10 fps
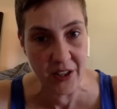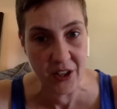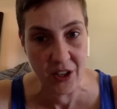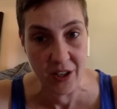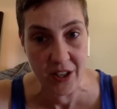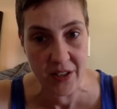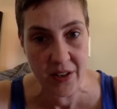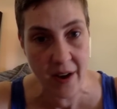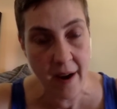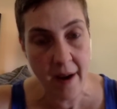charges.
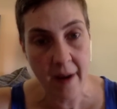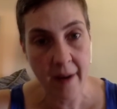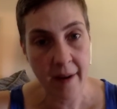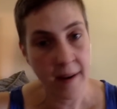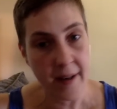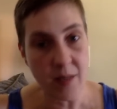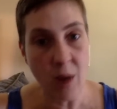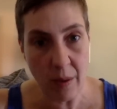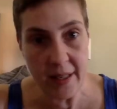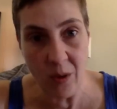It's why
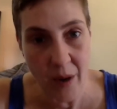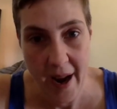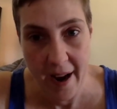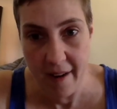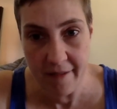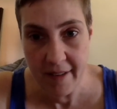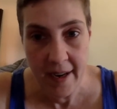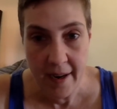we don't have